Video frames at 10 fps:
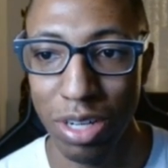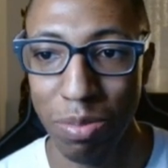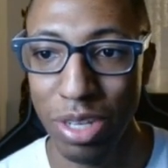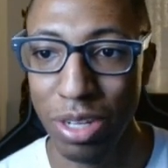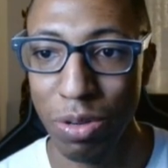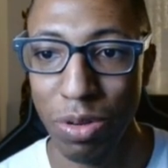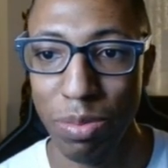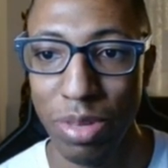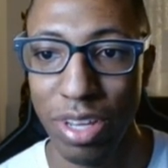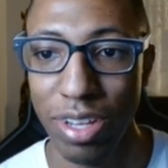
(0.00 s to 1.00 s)

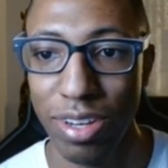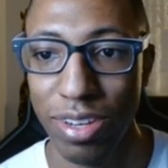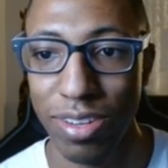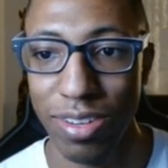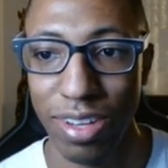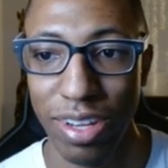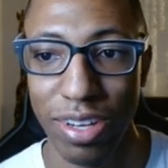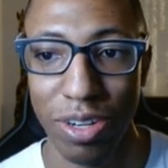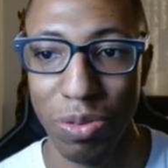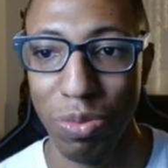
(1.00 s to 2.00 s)
equipment, and
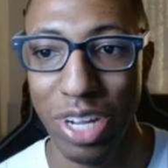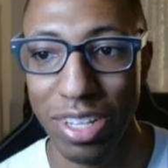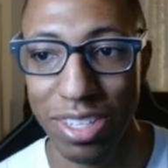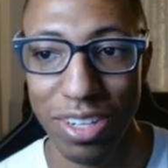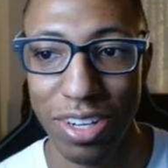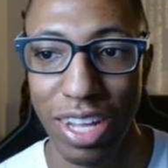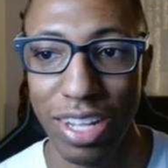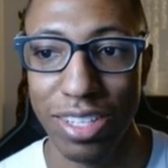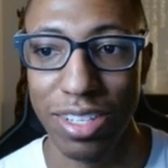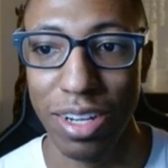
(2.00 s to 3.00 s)
your weights and all that
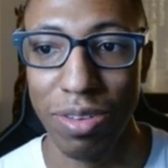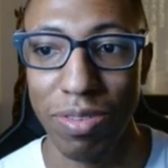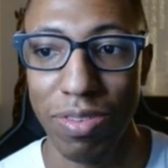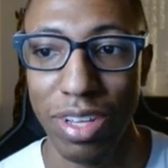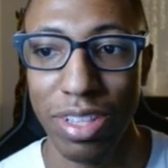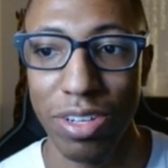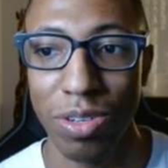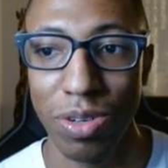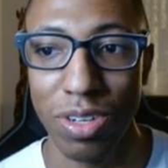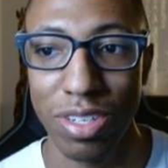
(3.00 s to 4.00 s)
stuff. And the
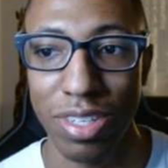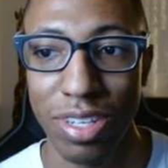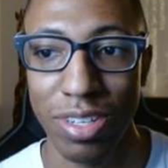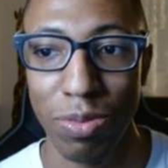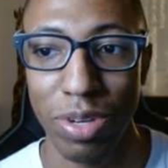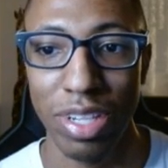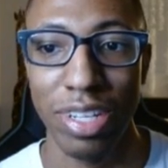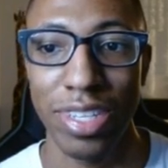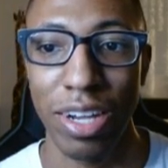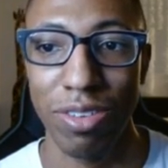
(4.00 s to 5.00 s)
doors is what
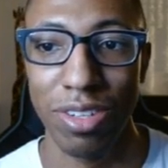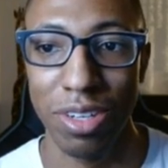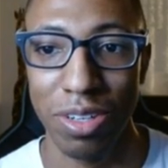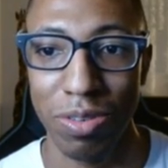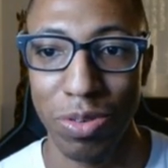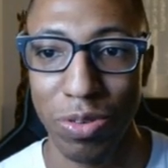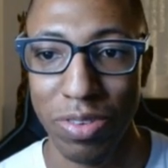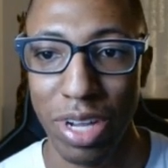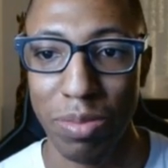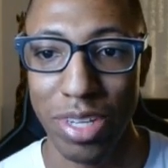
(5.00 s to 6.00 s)
leads out to your
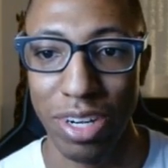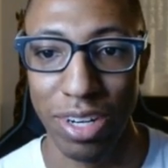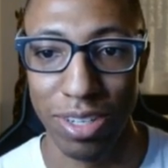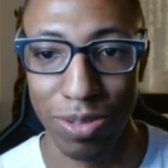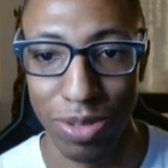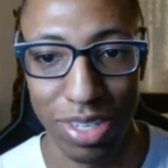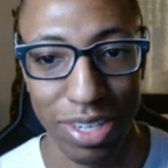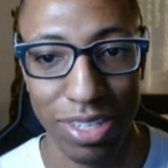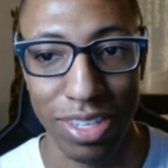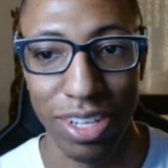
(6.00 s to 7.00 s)
rooftop terrace, which
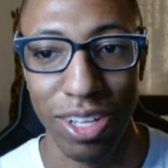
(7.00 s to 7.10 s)
is a